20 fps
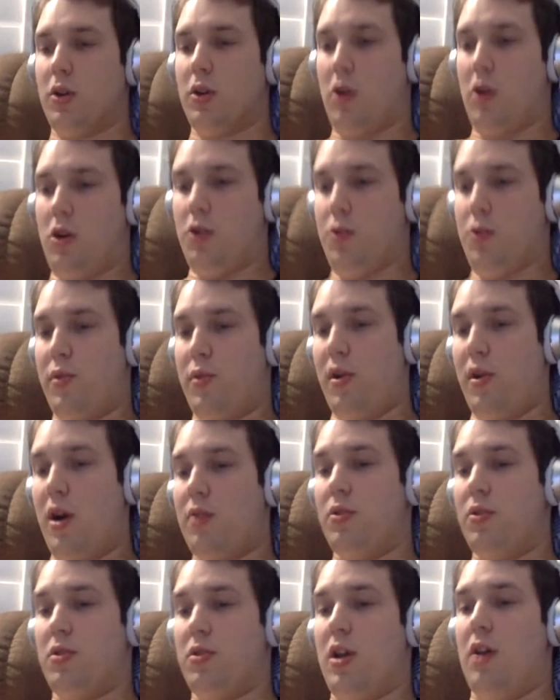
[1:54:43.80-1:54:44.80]
a girl who
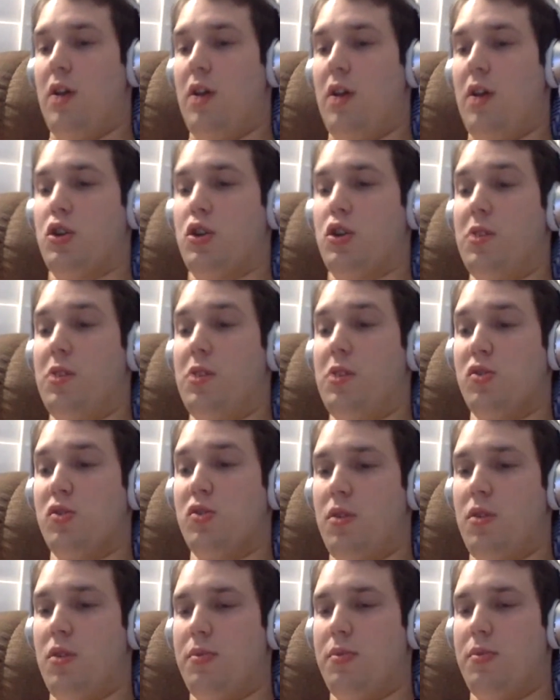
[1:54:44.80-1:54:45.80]
thought their knowledge could be
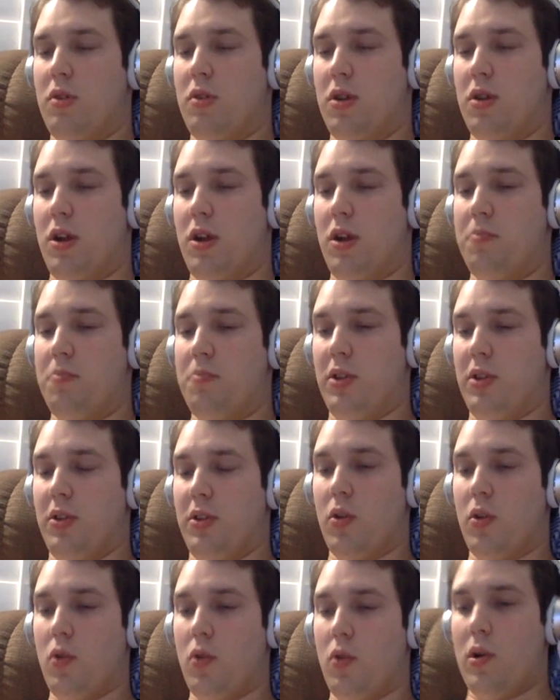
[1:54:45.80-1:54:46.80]
absorbed through an
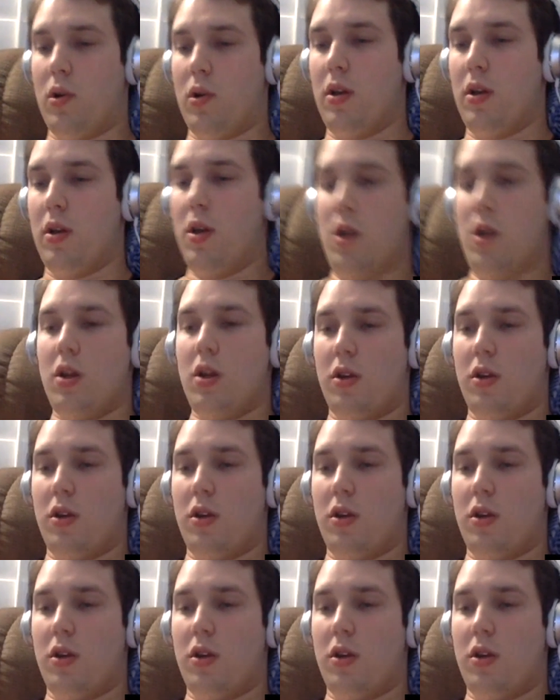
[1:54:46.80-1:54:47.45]
umbilical cord.